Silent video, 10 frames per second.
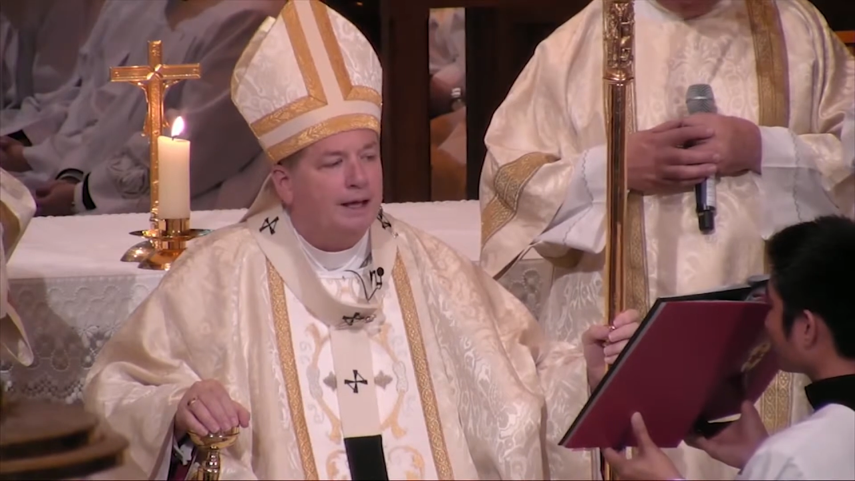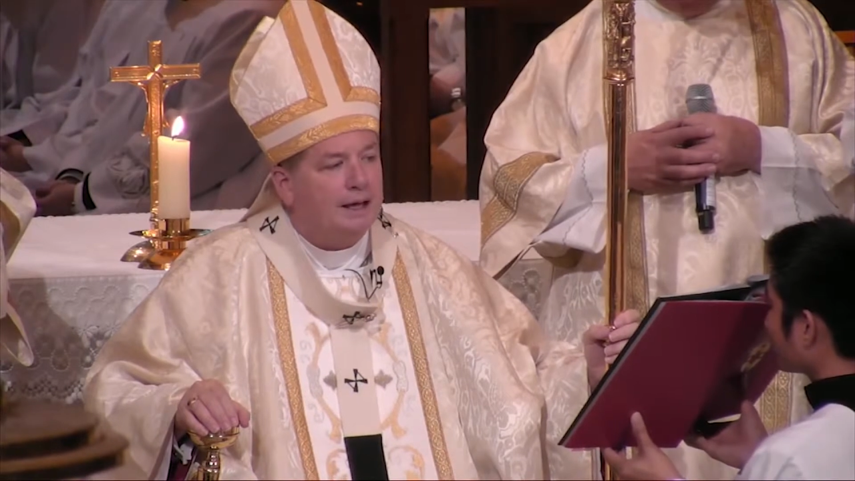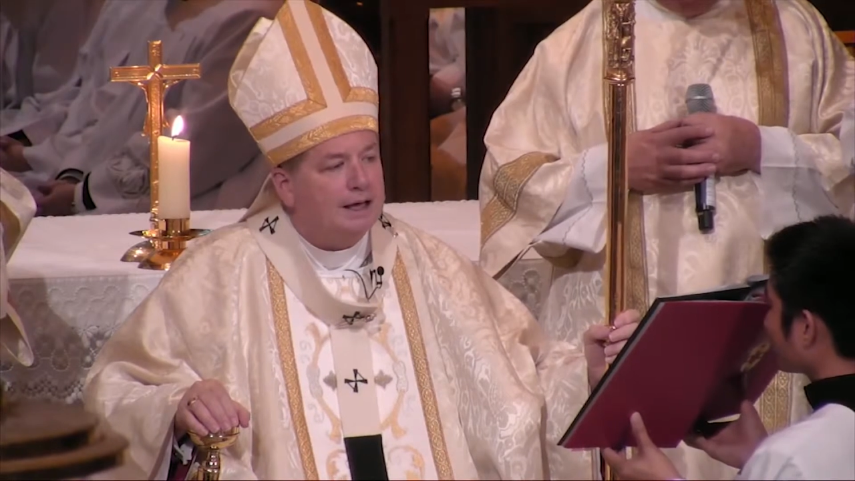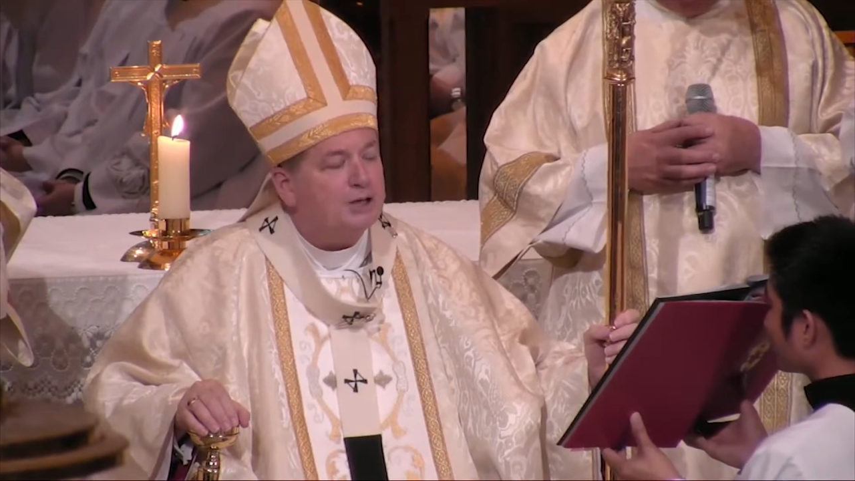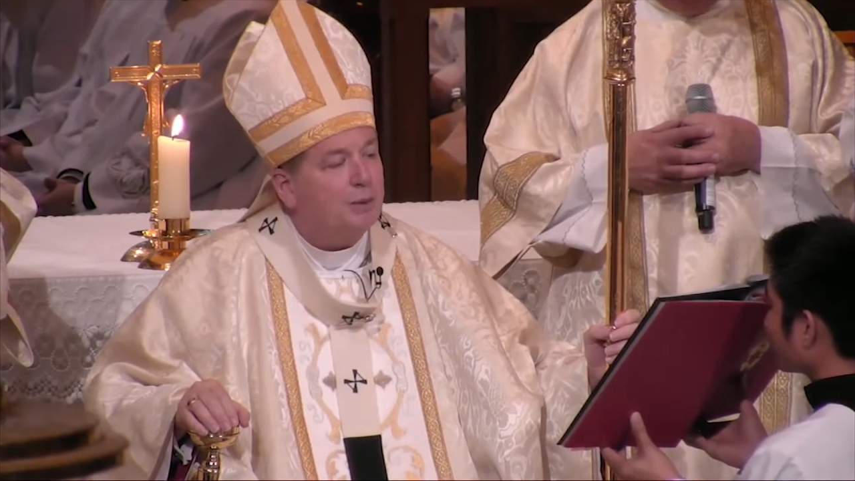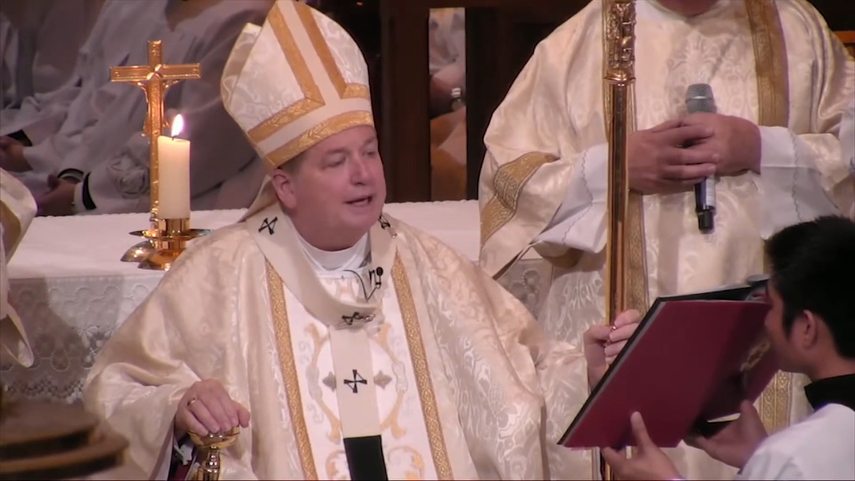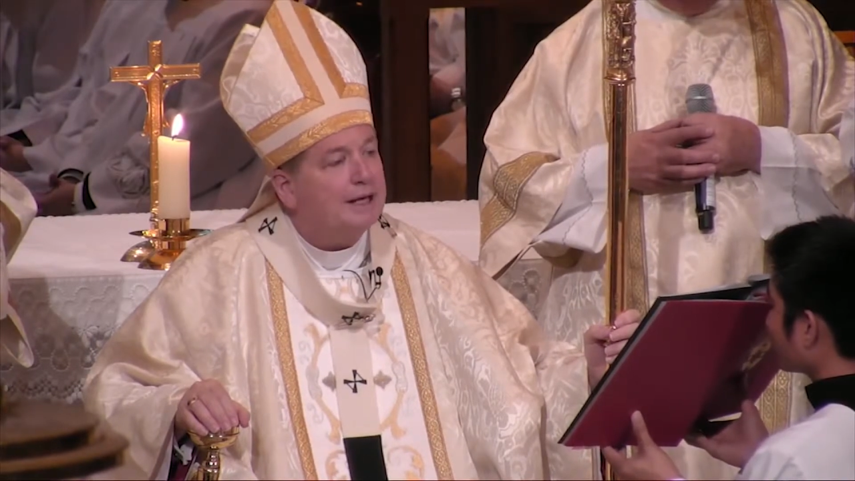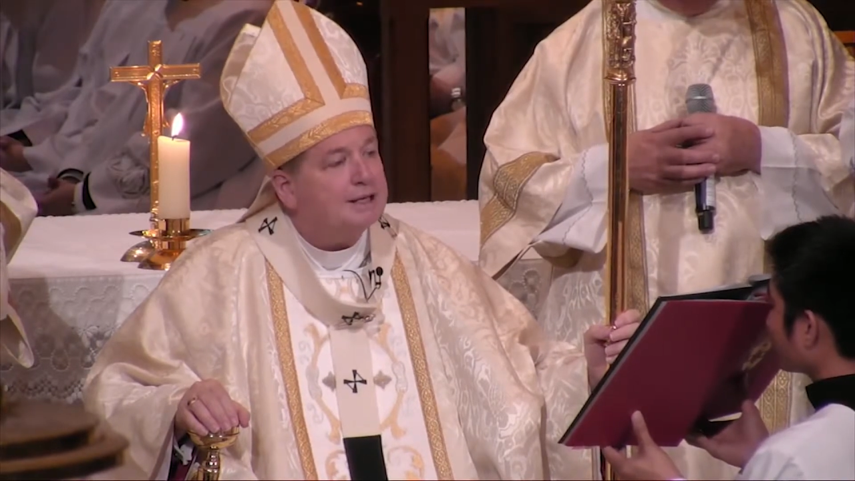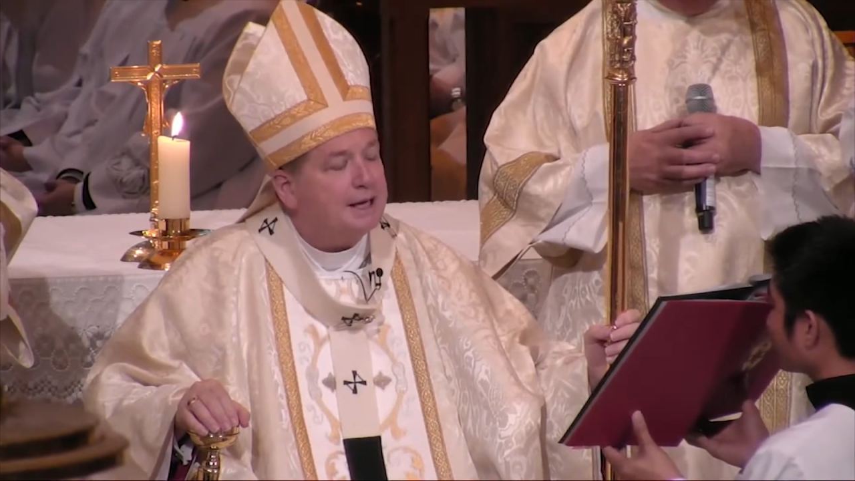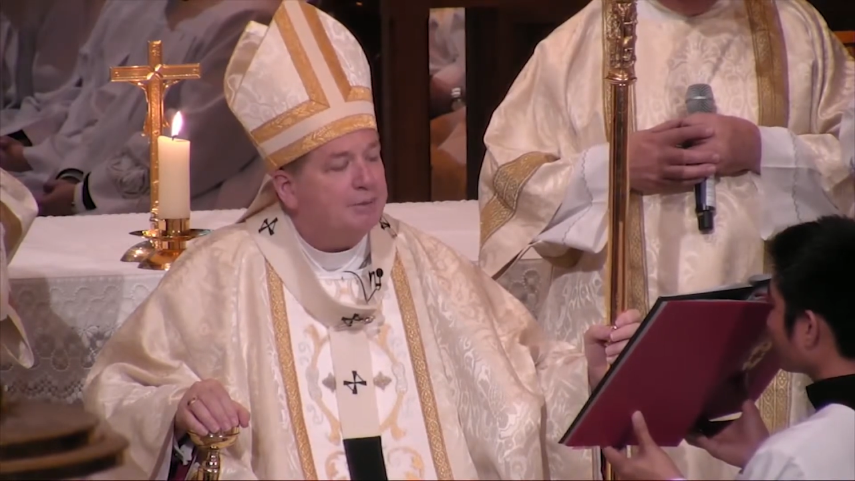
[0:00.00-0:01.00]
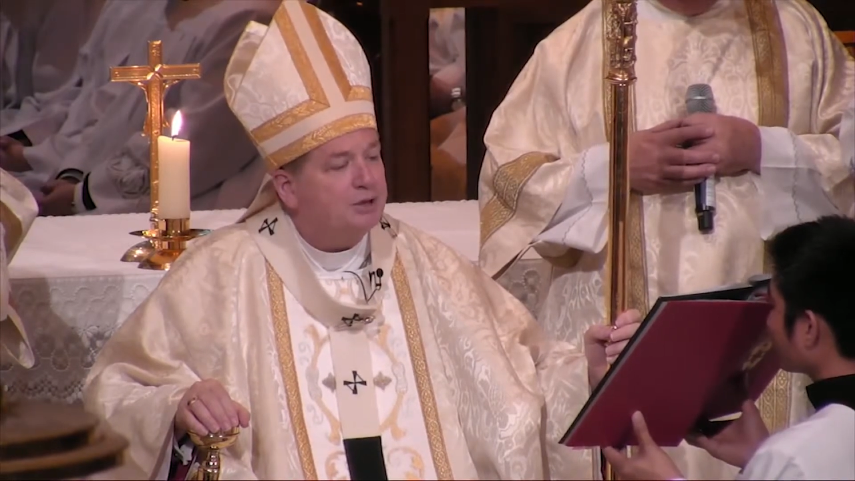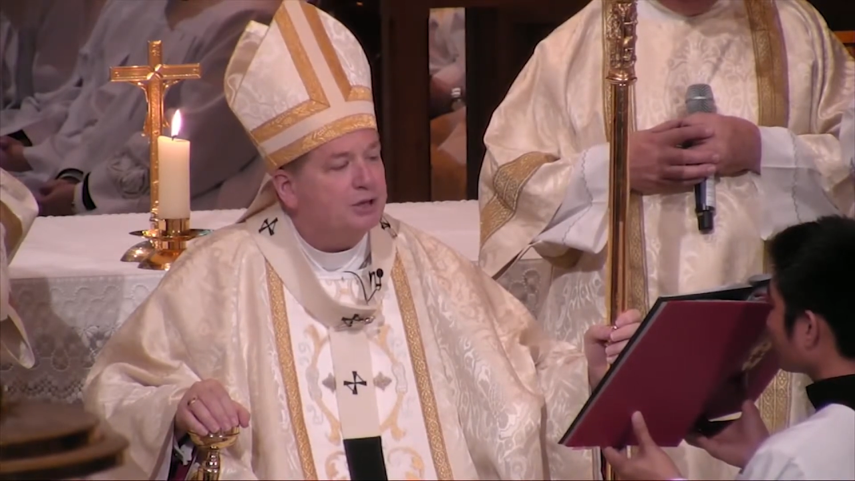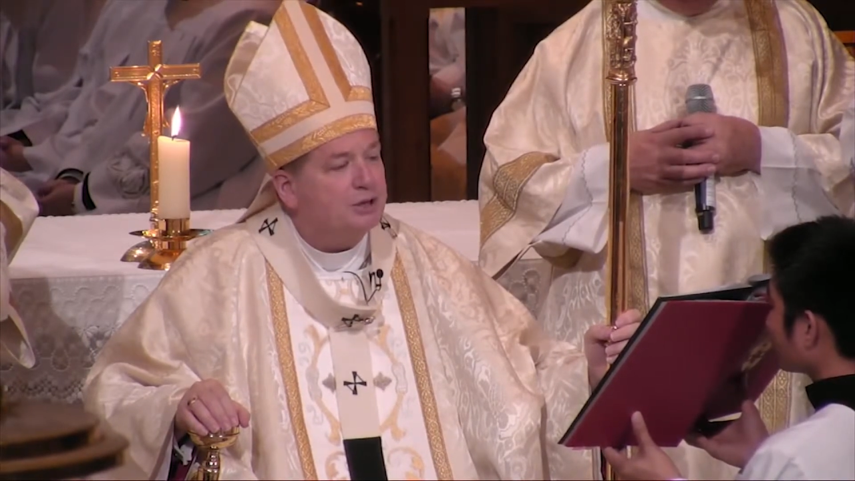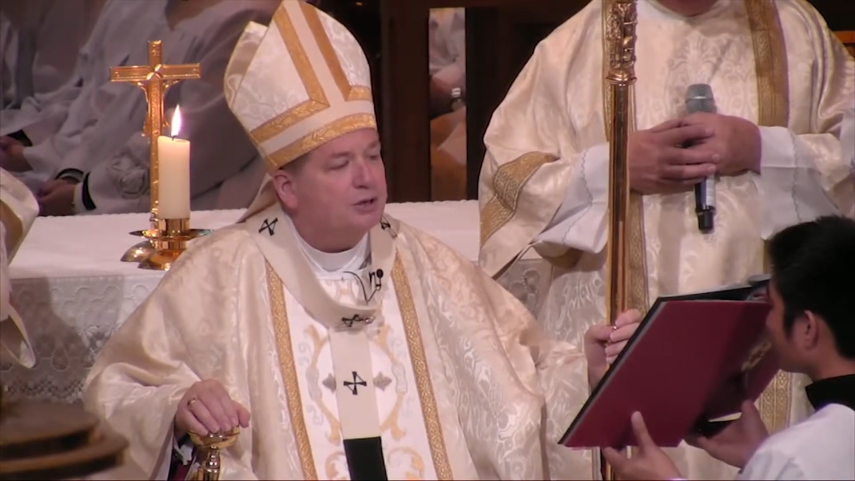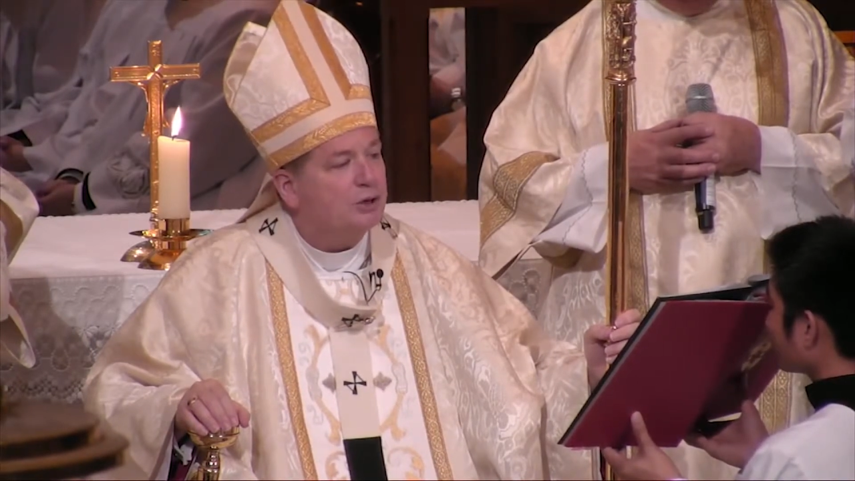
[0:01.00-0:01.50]
as we are
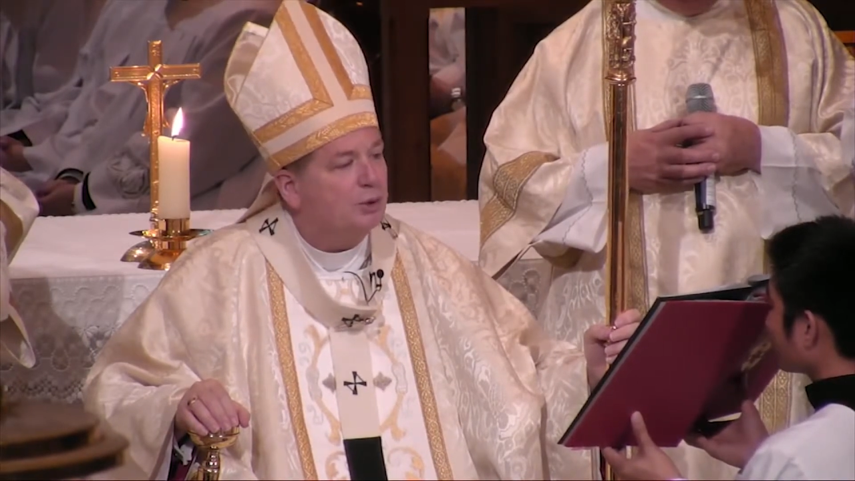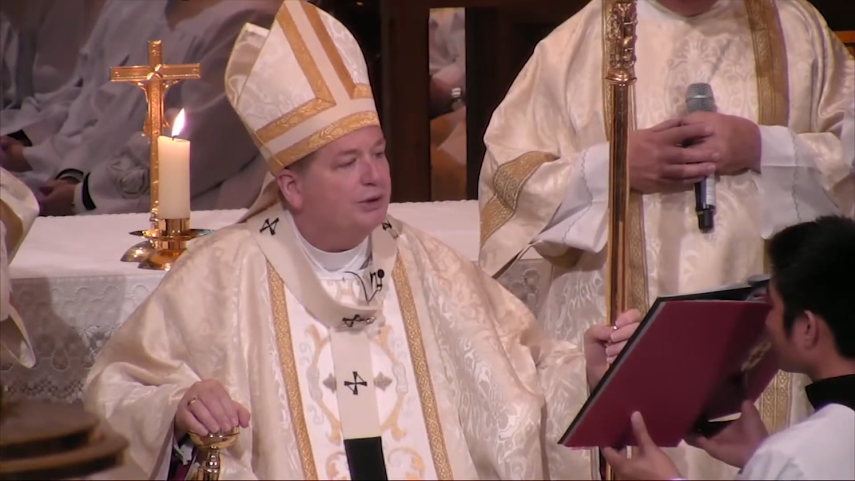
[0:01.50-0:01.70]
tempted too